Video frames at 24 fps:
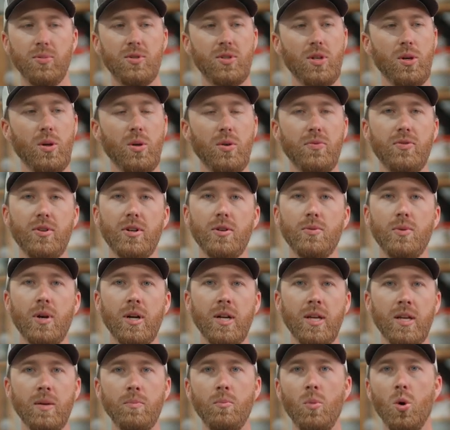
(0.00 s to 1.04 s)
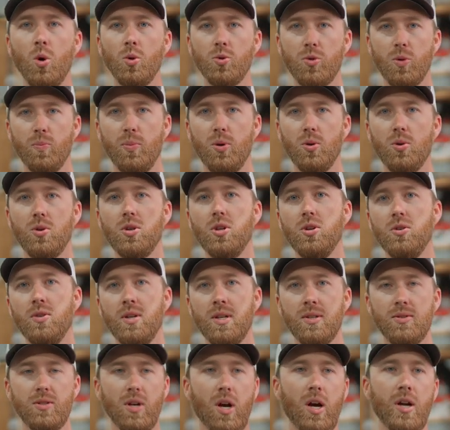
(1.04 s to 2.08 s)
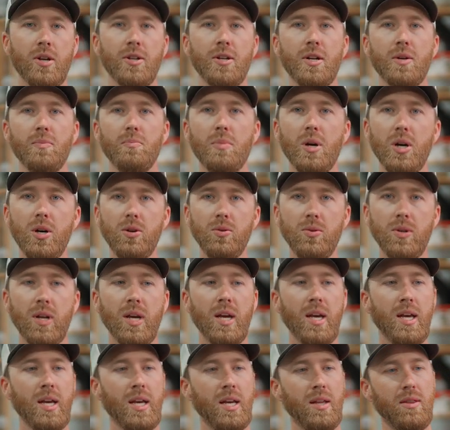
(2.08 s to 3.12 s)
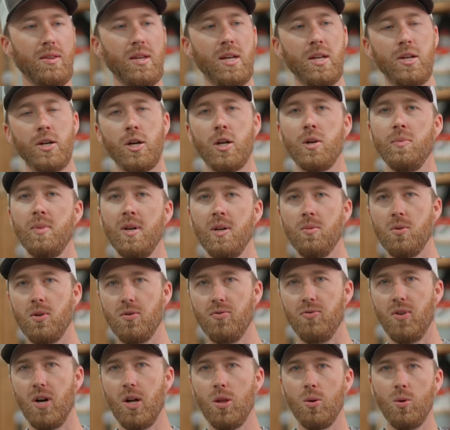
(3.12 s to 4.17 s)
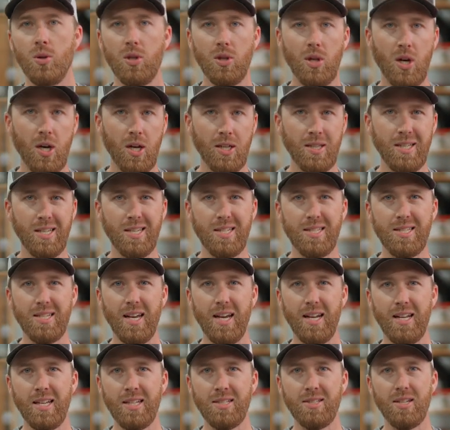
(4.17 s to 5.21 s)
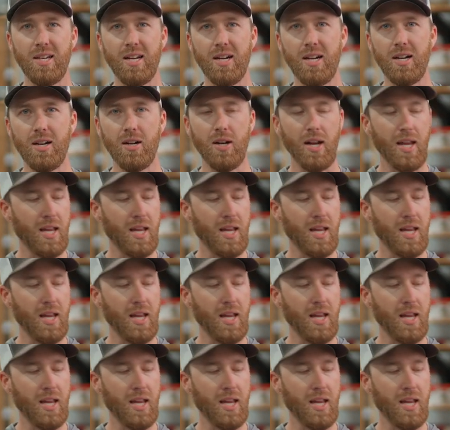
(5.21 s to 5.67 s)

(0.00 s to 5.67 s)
So if you're running multiple units on your boat, then you're gonna be able to follow along these settings here.